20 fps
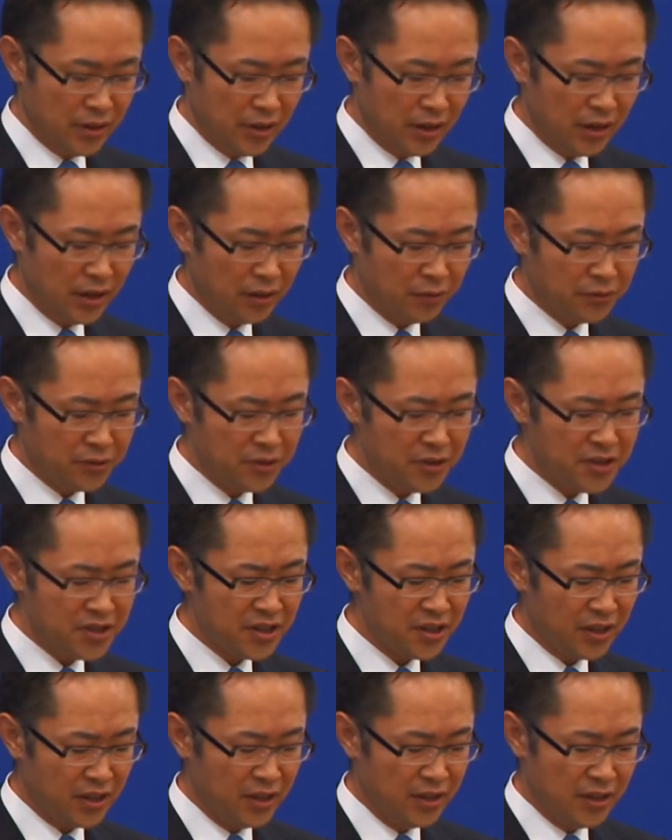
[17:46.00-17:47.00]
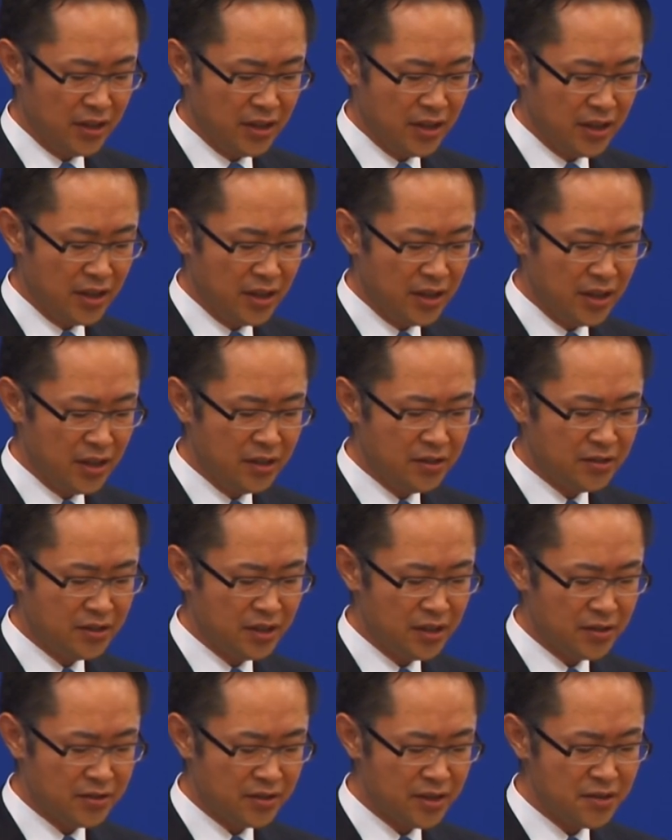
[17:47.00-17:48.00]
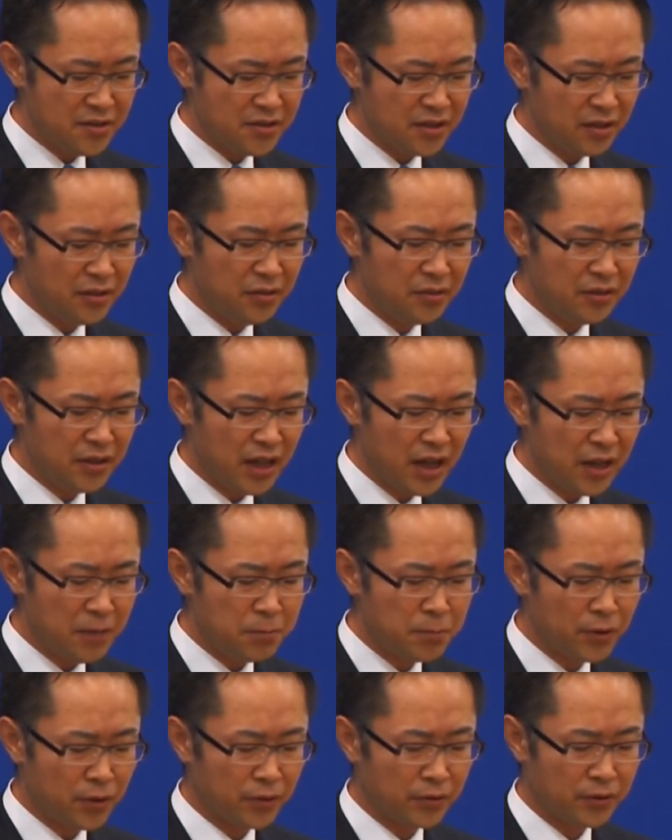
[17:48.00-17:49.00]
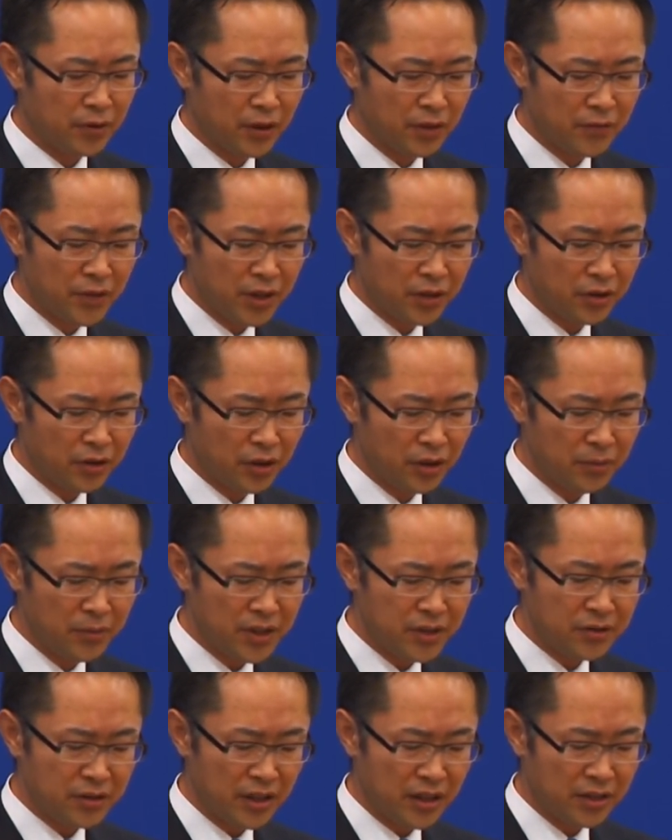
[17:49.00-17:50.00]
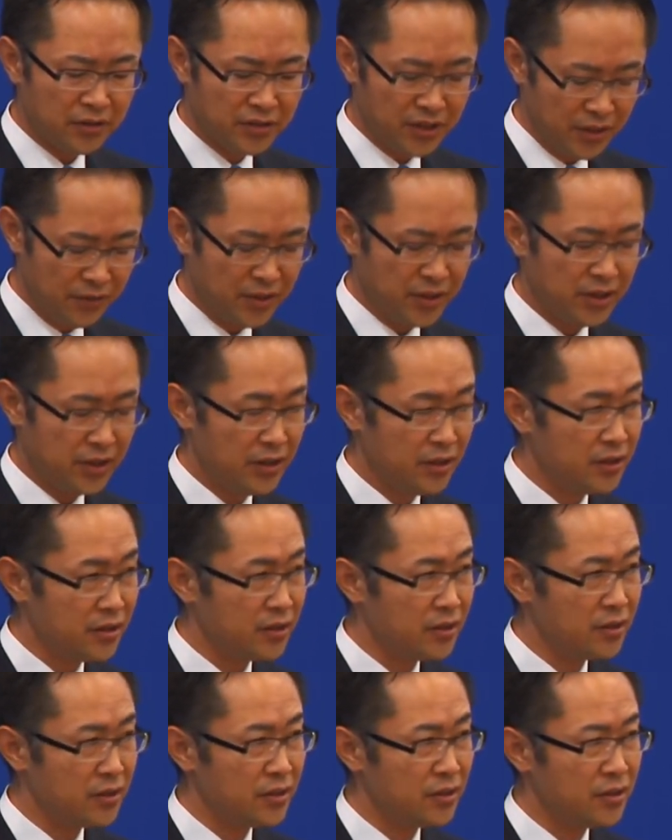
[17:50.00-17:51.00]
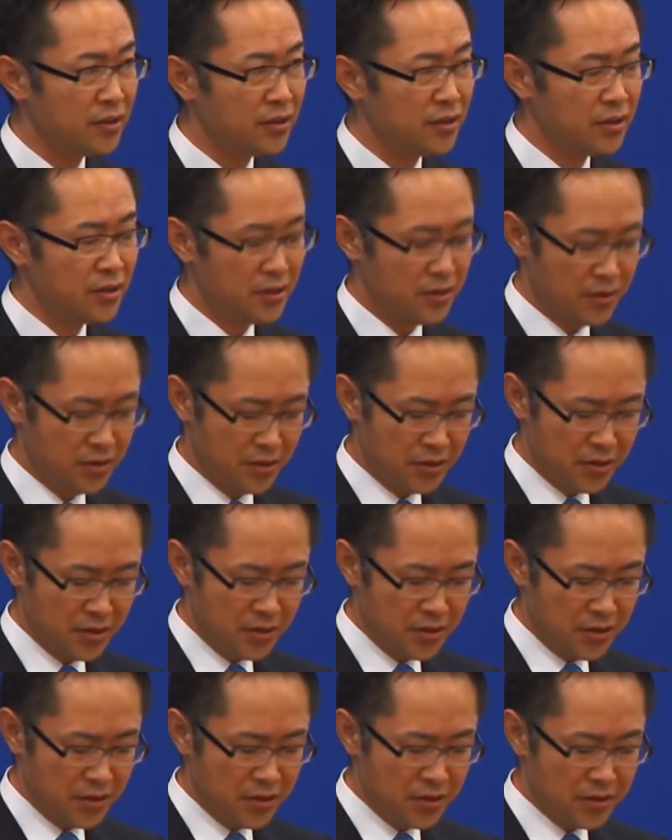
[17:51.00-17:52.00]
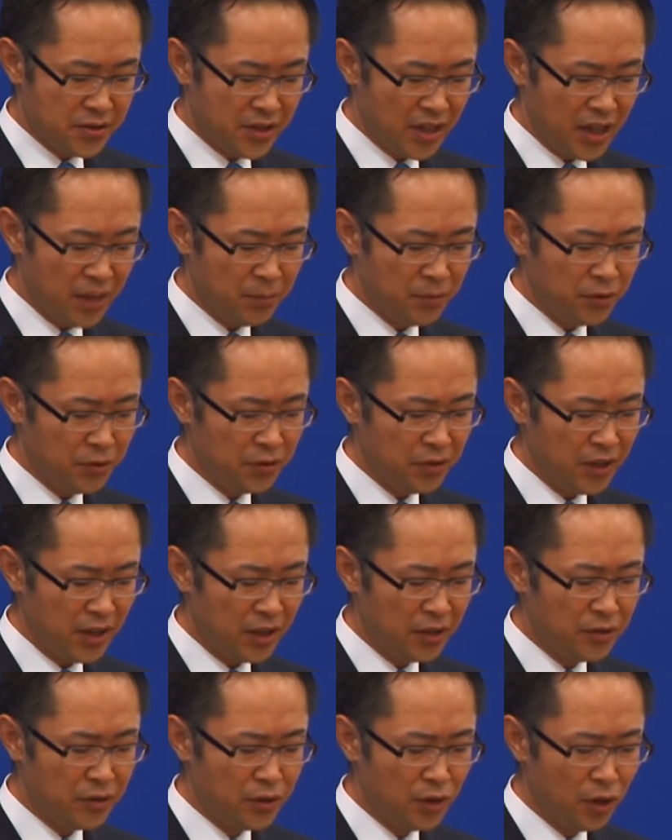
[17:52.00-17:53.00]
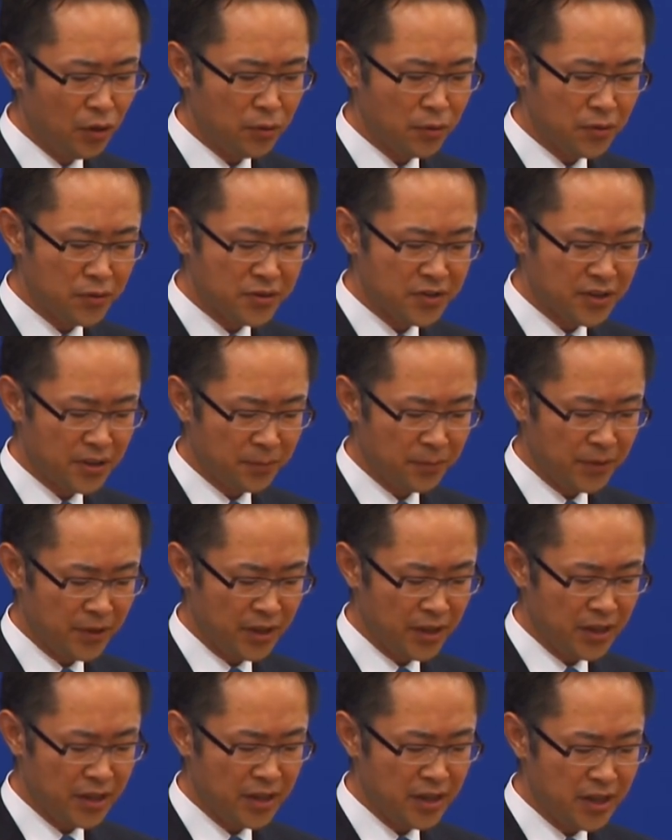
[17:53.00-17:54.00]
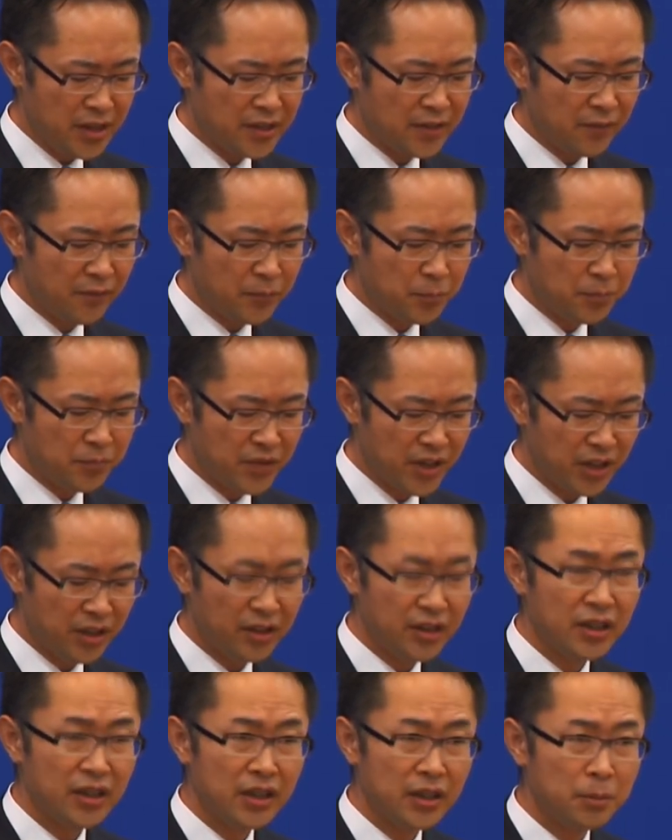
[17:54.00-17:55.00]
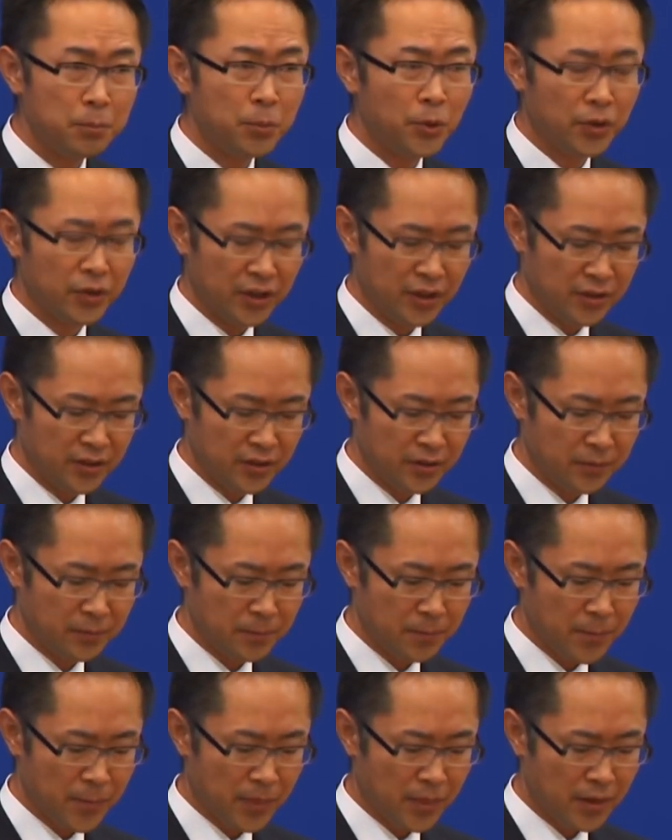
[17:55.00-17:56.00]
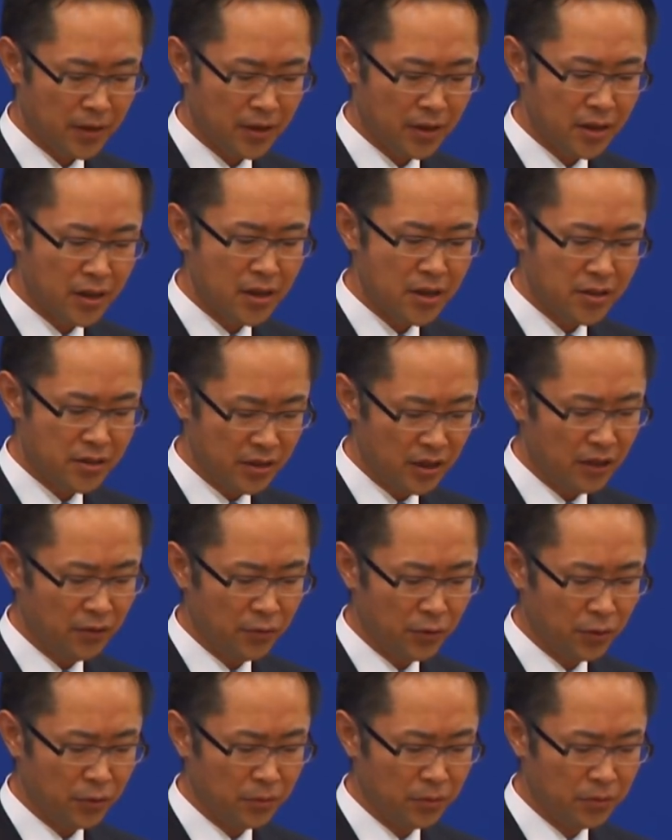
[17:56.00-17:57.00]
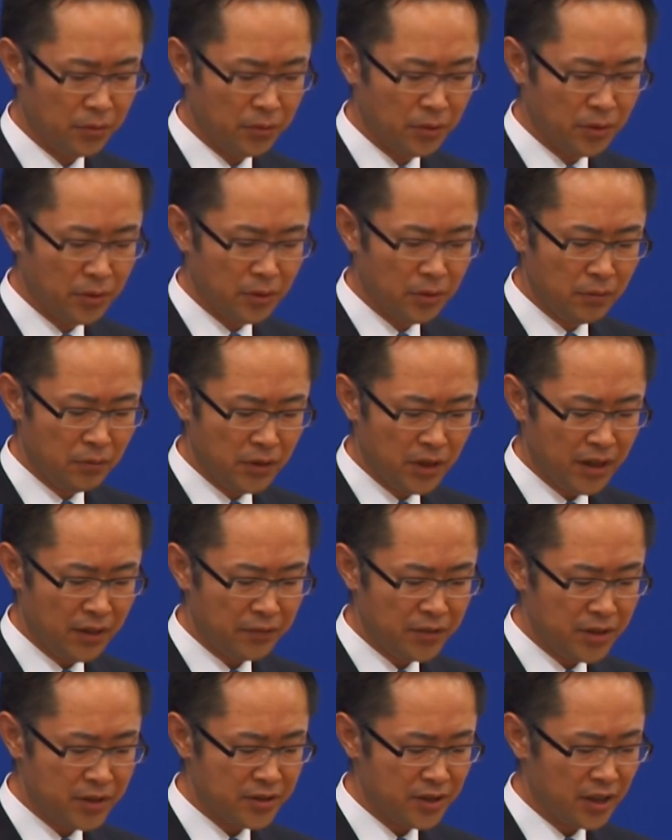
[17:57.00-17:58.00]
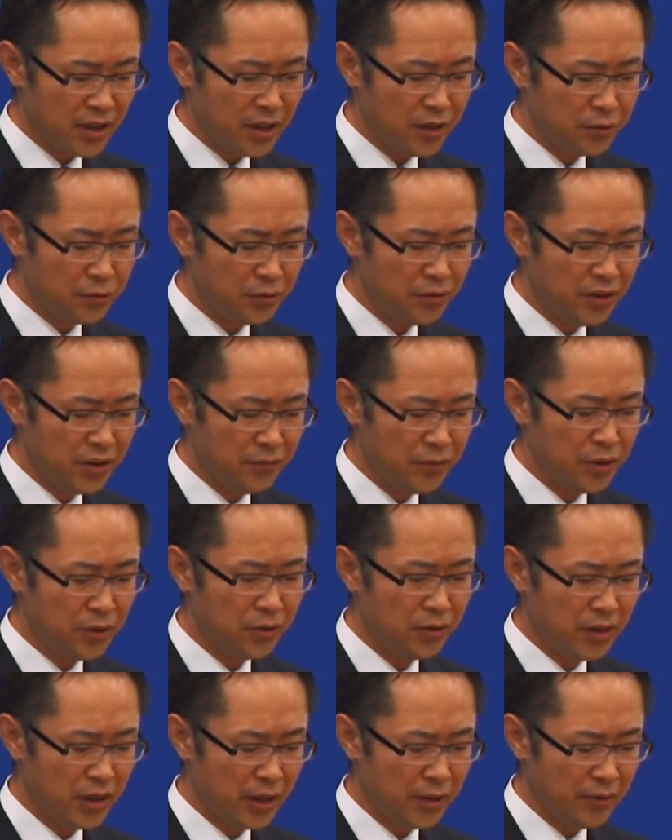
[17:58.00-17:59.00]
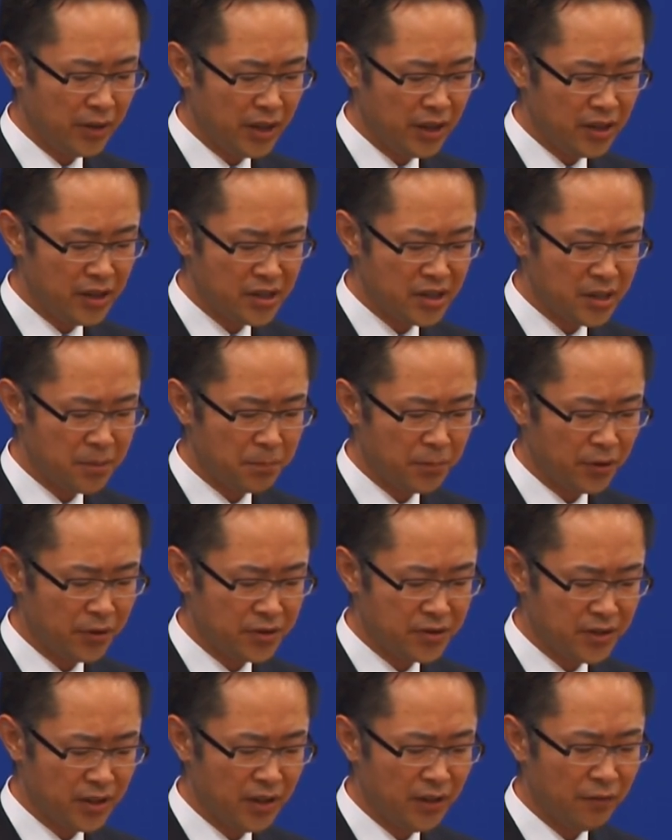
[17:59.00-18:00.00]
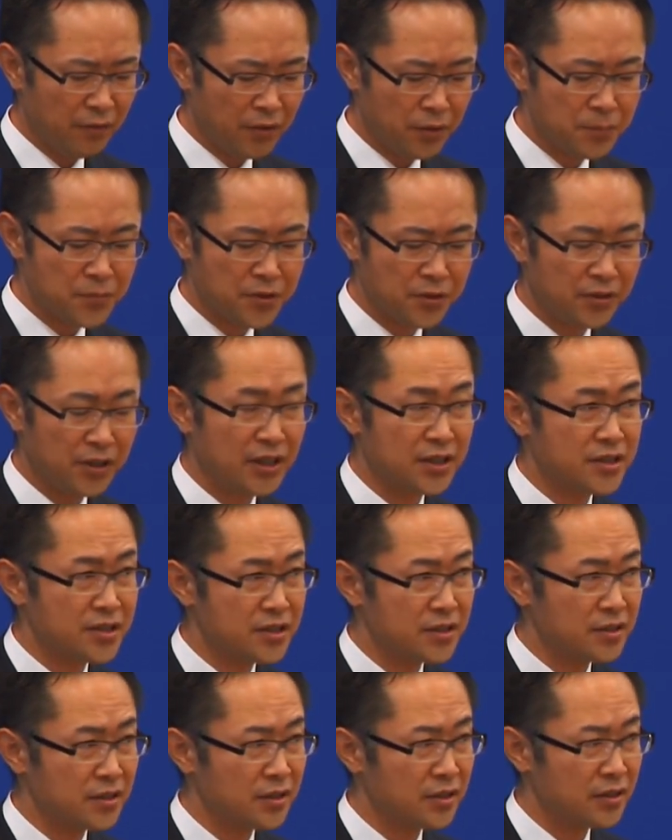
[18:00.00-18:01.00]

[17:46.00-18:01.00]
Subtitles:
Electricity is the essential lifeblood of economic activity. Stable and low-cost supply is very important. Therefore, we have decided to review our energy policy from scratch